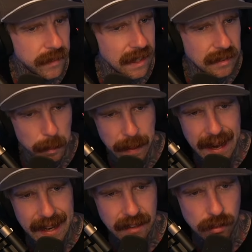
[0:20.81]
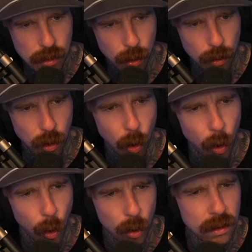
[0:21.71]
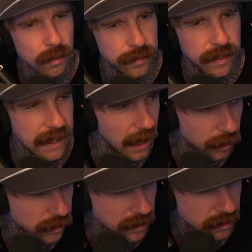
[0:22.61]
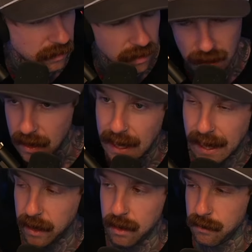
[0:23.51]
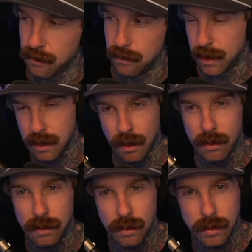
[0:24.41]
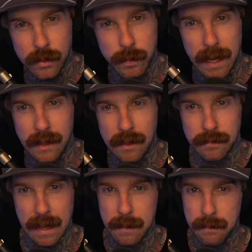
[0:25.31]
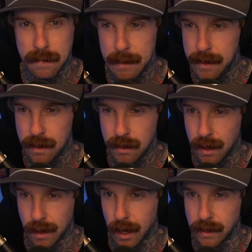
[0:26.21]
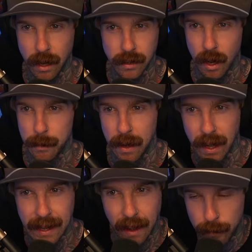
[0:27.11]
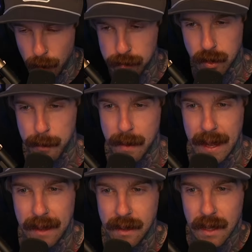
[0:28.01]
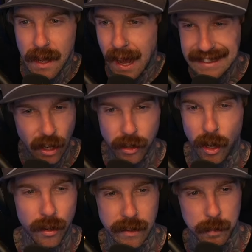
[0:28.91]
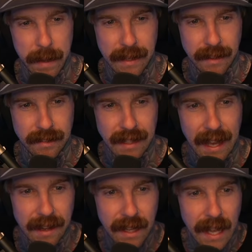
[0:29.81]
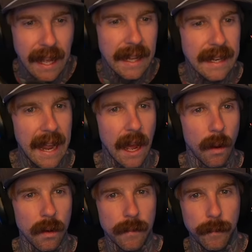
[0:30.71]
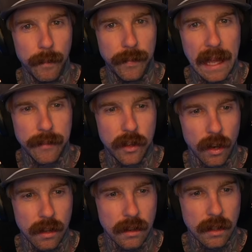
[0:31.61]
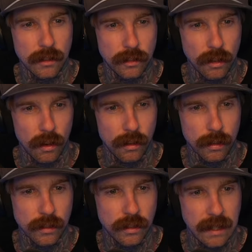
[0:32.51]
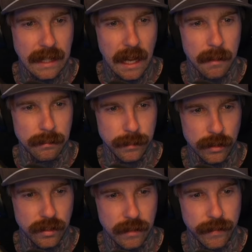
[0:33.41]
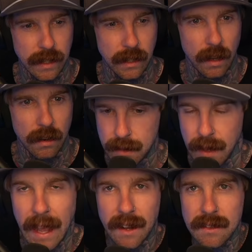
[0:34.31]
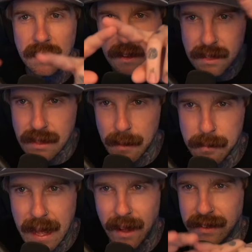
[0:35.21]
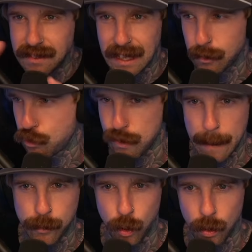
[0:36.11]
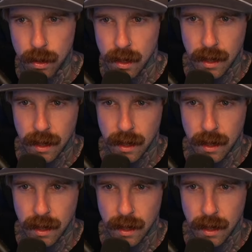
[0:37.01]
It's a band called Hall of the Elders. I don't really know who this band is. Maybe I do. I don't know. But I, off the top of my head, I don't know who this band is, okay? Now, they've got a song called Stick Up music video. And I think the thumbnail, it said Crabcore.